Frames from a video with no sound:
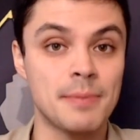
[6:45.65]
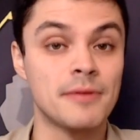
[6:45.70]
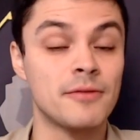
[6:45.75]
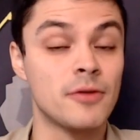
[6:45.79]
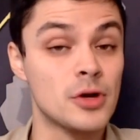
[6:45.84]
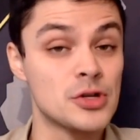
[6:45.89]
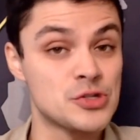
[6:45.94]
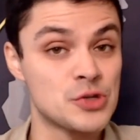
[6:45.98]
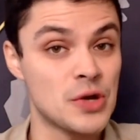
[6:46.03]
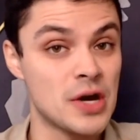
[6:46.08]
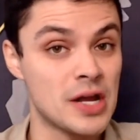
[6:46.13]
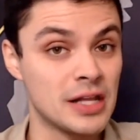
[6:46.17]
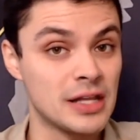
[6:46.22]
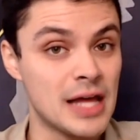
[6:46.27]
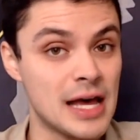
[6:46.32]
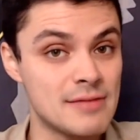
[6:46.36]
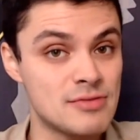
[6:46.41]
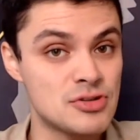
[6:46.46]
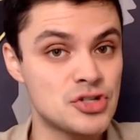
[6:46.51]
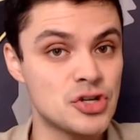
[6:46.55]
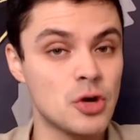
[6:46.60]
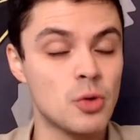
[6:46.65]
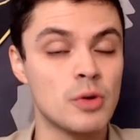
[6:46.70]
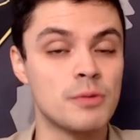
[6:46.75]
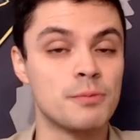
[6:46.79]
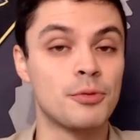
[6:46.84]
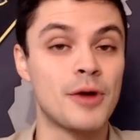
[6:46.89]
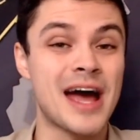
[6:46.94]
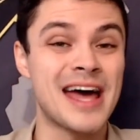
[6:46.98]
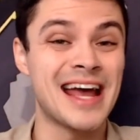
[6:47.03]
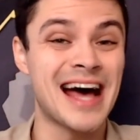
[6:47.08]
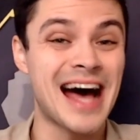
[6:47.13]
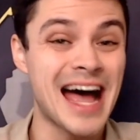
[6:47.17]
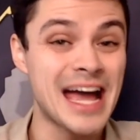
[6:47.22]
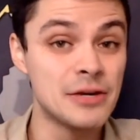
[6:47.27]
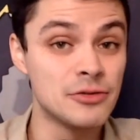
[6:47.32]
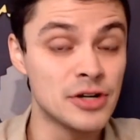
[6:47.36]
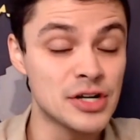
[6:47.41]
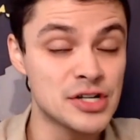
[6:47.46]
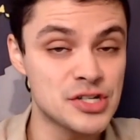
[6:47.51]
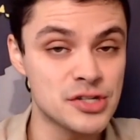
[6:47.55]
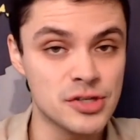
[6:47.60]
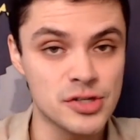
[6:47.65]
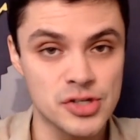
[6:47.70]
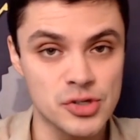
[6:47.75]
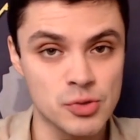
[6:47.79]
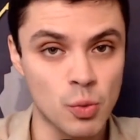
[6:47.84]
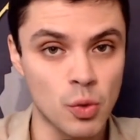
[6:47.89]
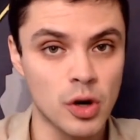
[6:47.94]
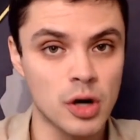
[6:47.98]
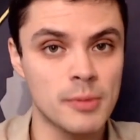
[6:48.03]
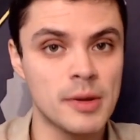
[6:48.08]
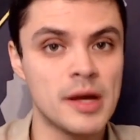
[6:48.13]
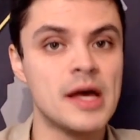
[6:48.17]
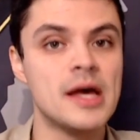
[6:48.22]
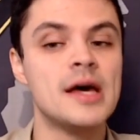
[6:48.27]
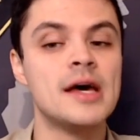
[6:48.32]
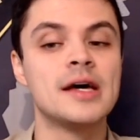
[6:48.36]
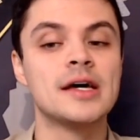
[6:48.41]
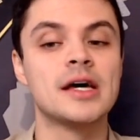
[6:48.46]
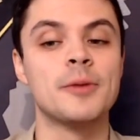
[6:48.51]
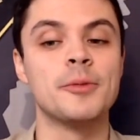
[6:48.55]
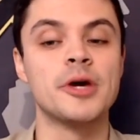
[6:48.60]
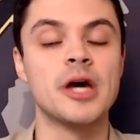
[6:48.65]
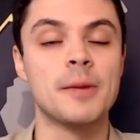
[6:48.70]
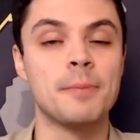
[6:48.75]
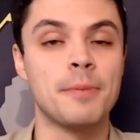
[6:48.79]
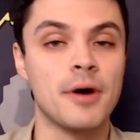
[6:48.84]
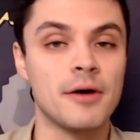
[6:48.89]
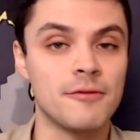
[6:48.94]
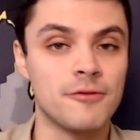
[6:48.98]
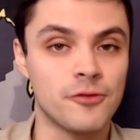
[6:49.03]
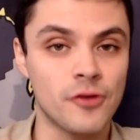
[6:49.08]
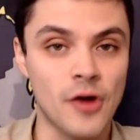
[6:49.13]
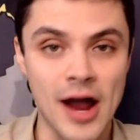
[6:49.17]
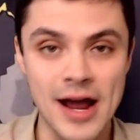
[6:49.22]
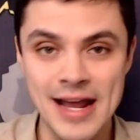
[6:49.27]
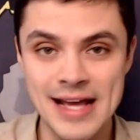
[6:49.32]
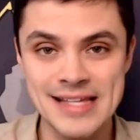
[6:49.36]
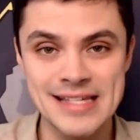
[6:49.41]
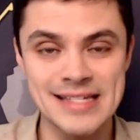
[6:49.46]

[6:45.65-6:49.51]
I've also got a live show with Brad Heinrichs of the Swarm coming up on Friday.